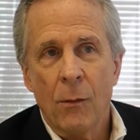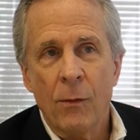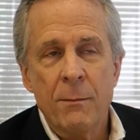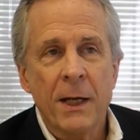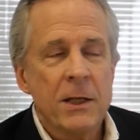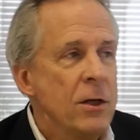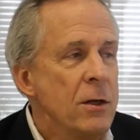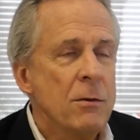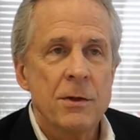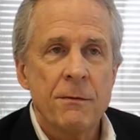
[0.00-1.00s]
We've made
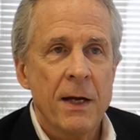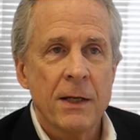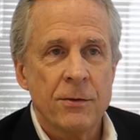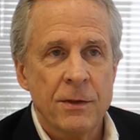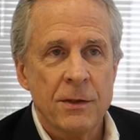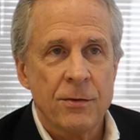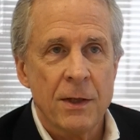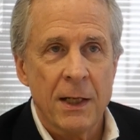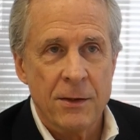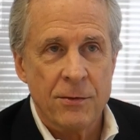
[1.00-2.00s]
huge advances in
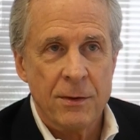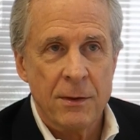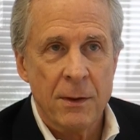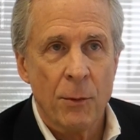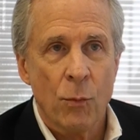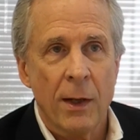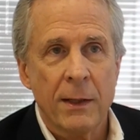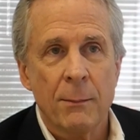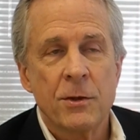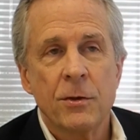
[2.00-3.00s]
science, number one.
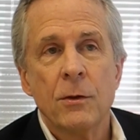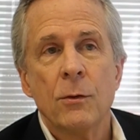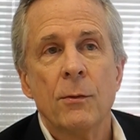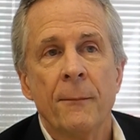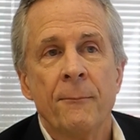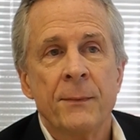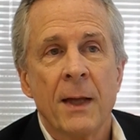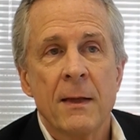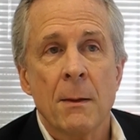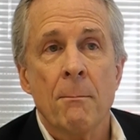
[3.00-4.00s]
Number two,
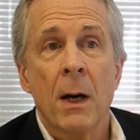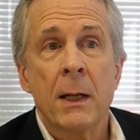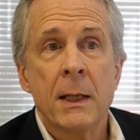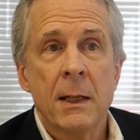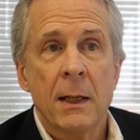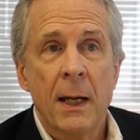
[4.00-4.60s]
the money